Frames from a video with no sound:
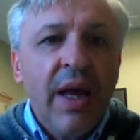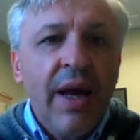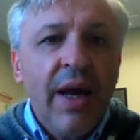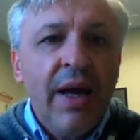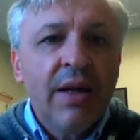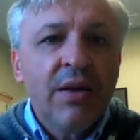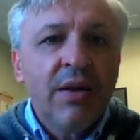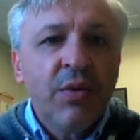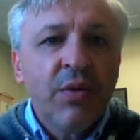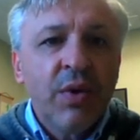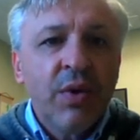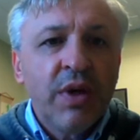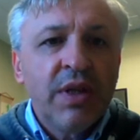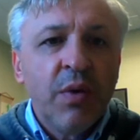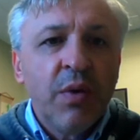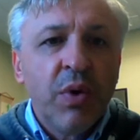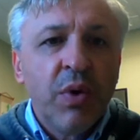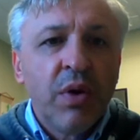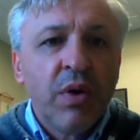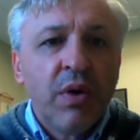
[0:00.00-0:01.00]
And for
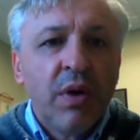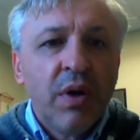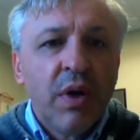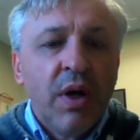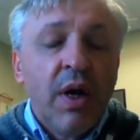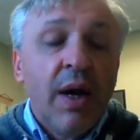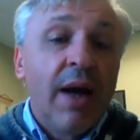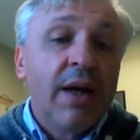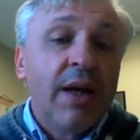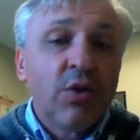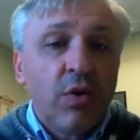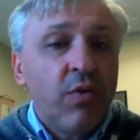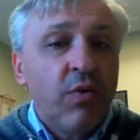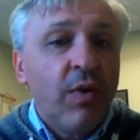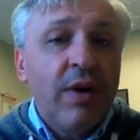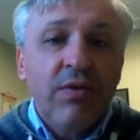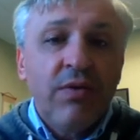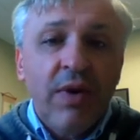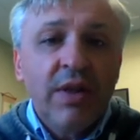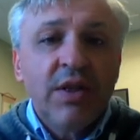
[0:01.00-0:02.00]
example, so
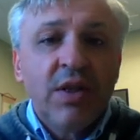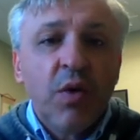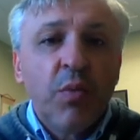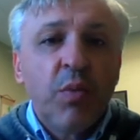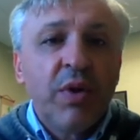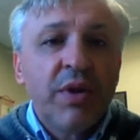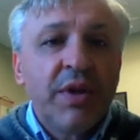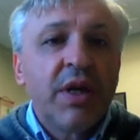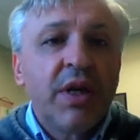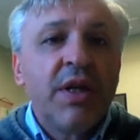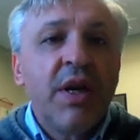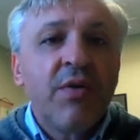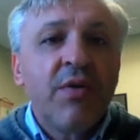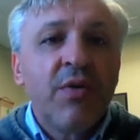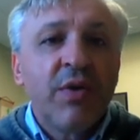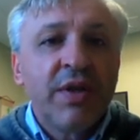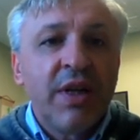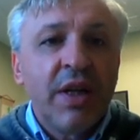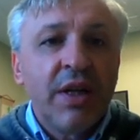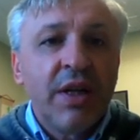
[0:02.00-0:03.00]
one simple technique
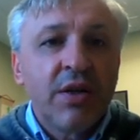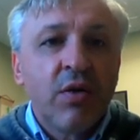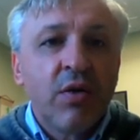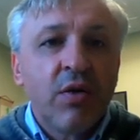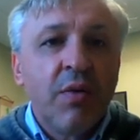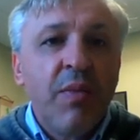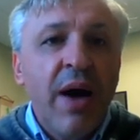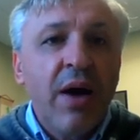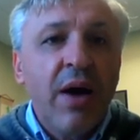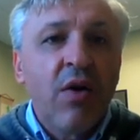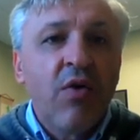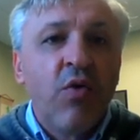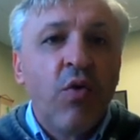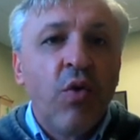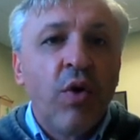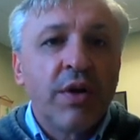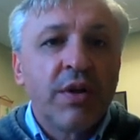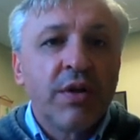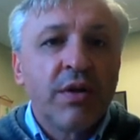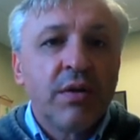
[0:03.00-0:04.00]
for that is called the bag of
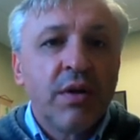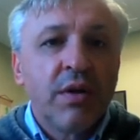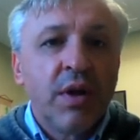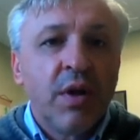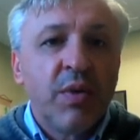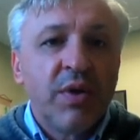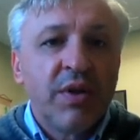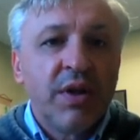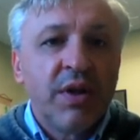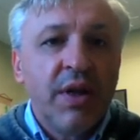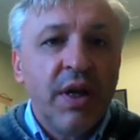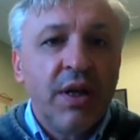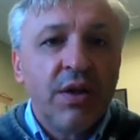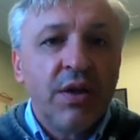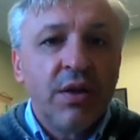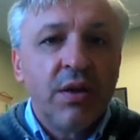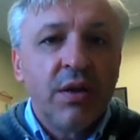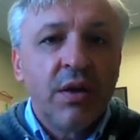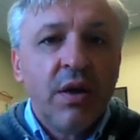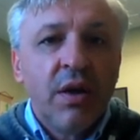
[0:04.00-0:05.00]
words
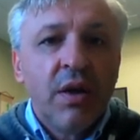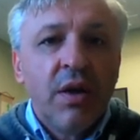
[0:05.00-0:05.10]
representation.